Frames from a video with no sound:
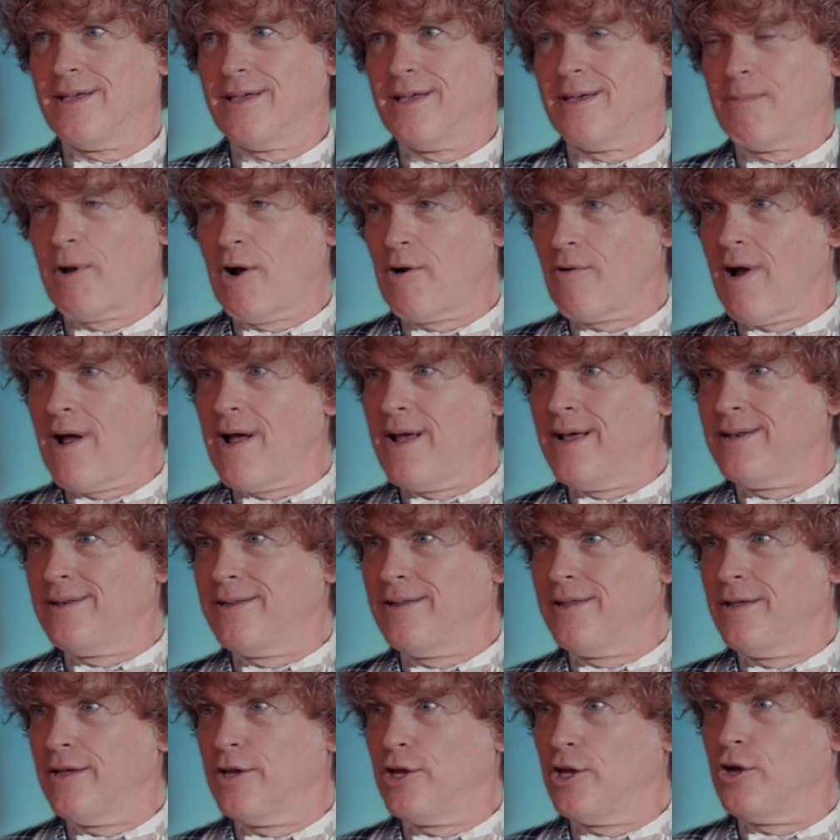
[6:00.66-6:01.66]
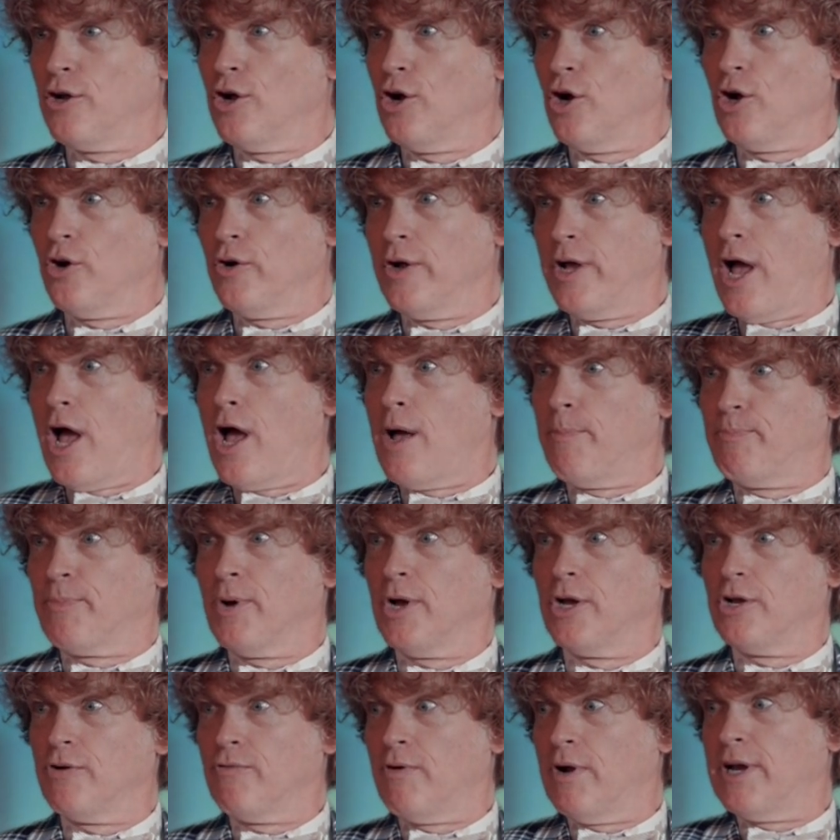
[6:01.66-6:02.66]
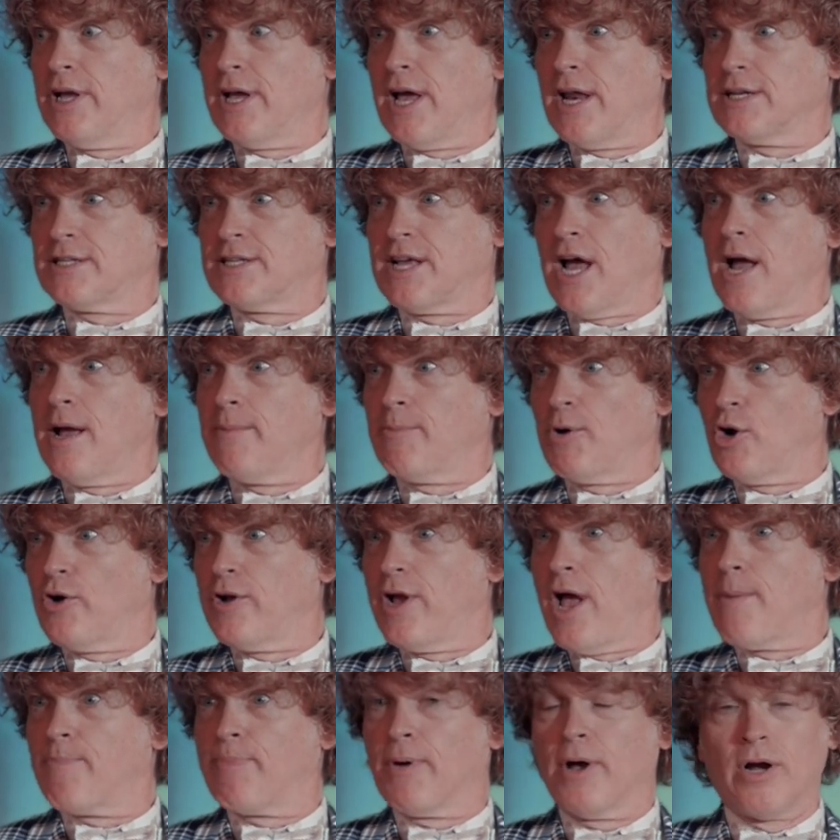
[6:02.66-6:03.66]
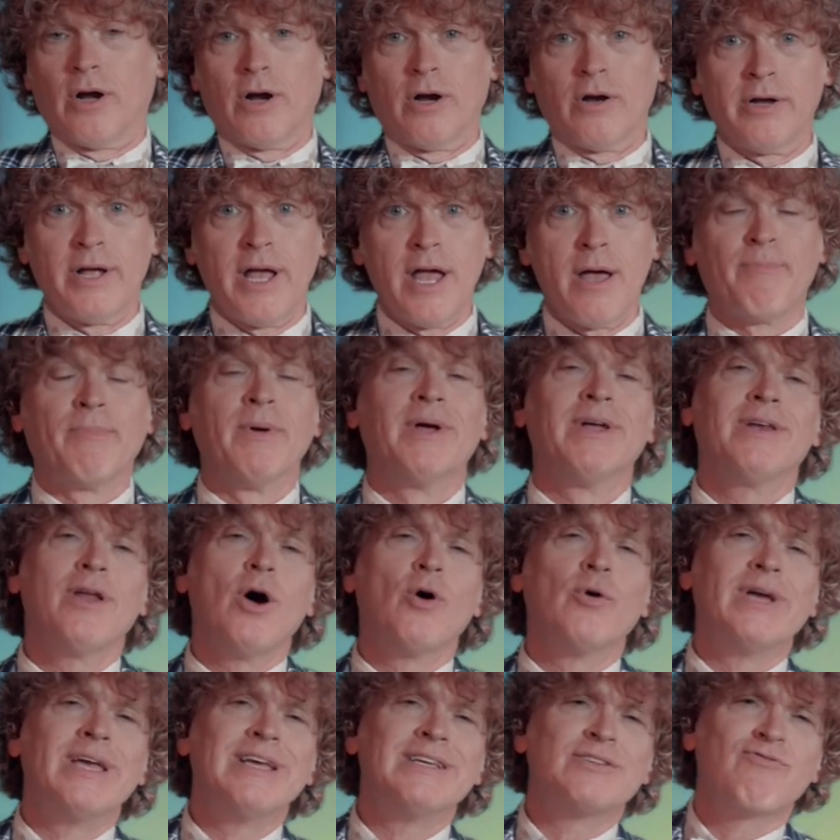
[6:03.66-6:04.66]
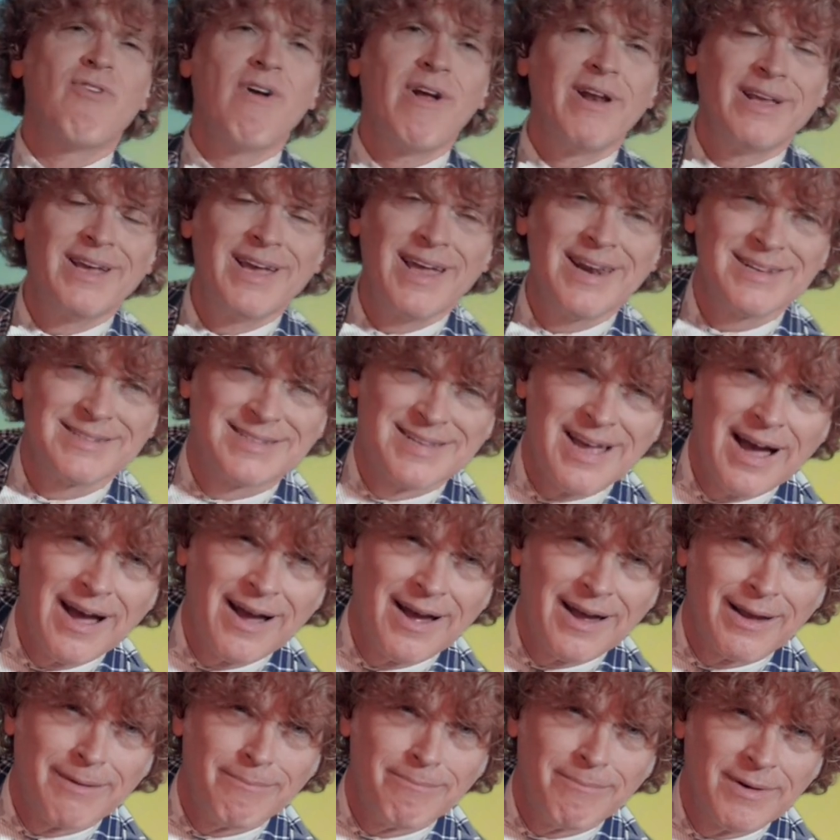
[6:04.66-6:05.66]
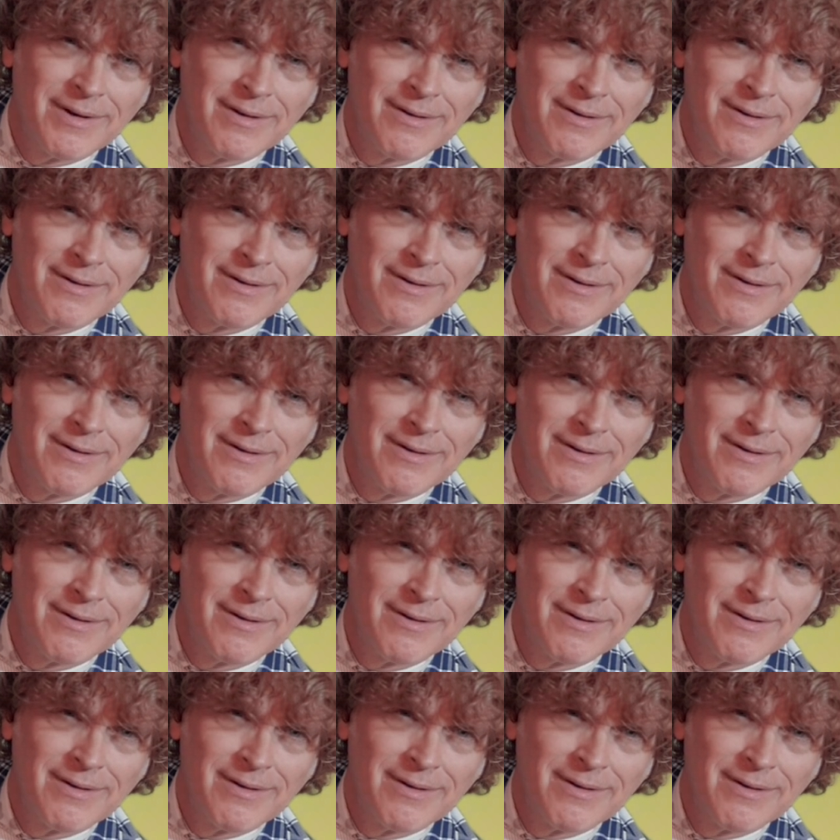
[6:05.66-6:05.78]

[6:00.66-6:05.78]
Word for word: am I right you hurry up you're running out of time hurry up hurry up no he's running out of time